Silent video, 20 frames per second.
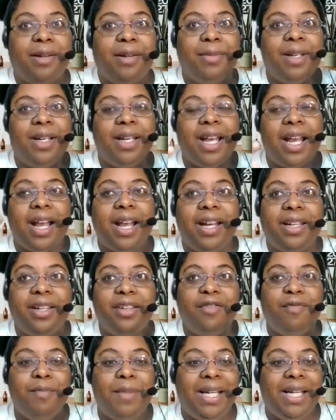some
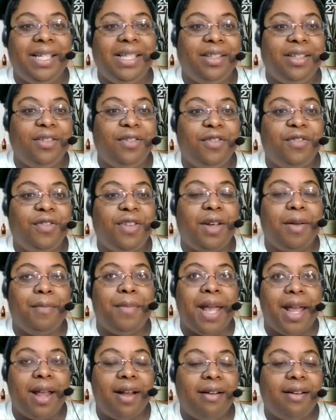kind of means of
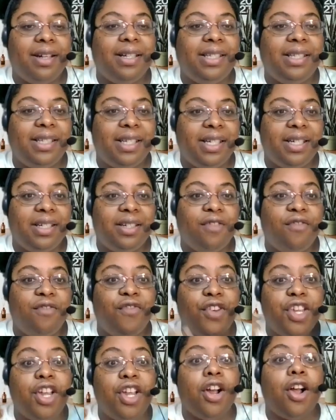comparison
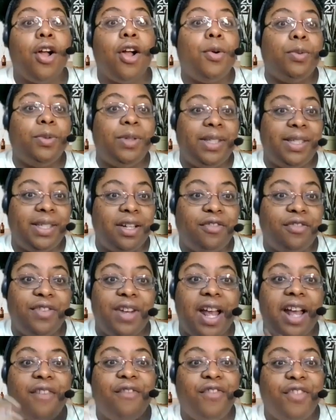for your own
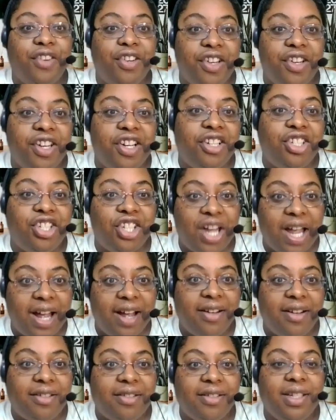self, not for your
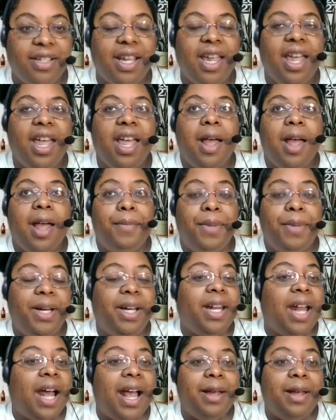child.
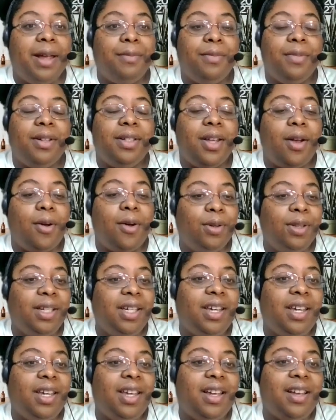But I am
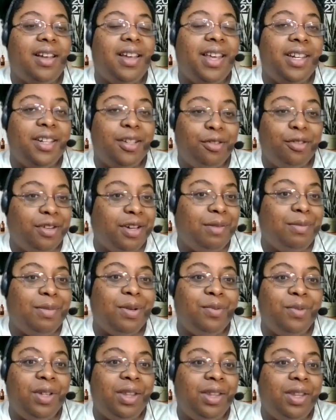totally in
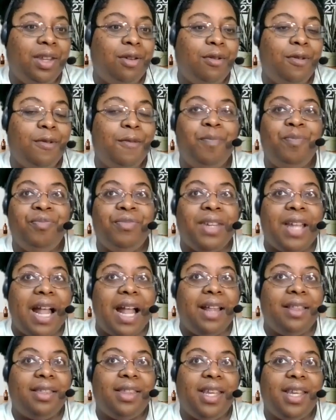agreement with you.
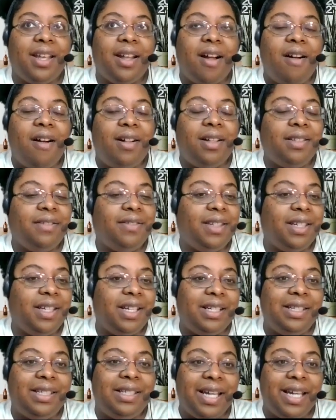I think all of
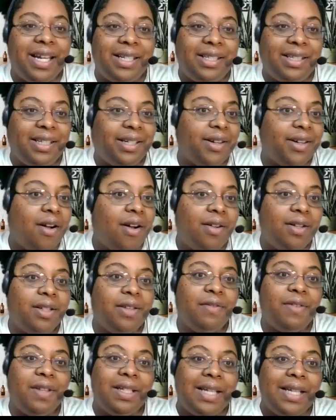the assessing
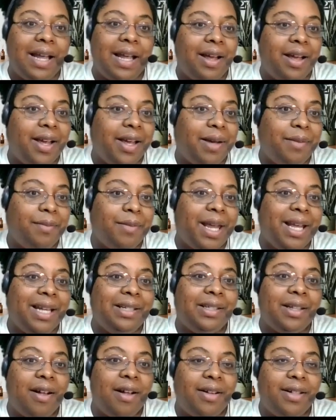all of the time
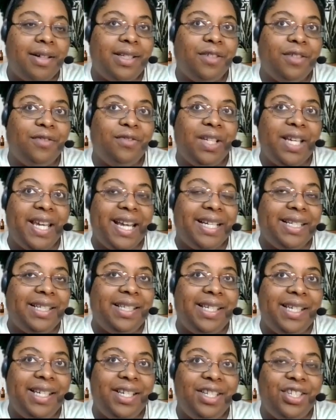exhaustively
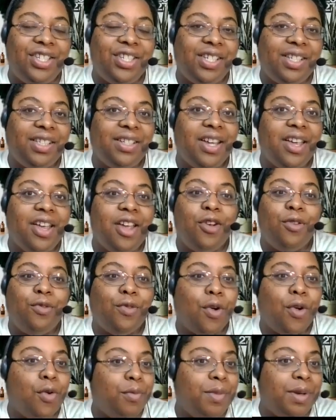and teaching
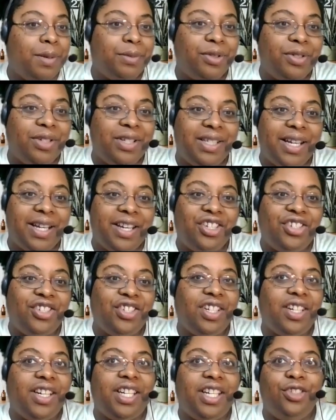rote
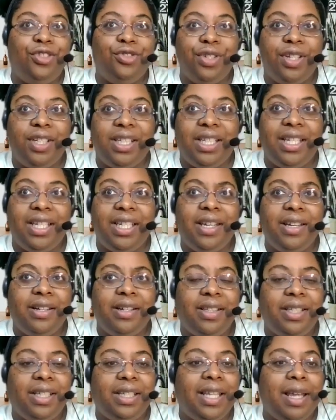memorization and drill and
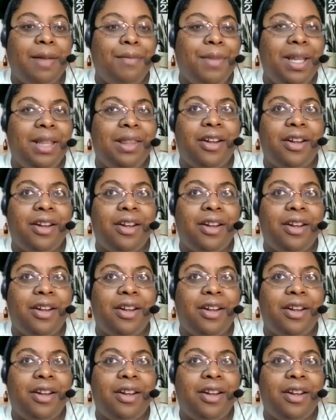kill and let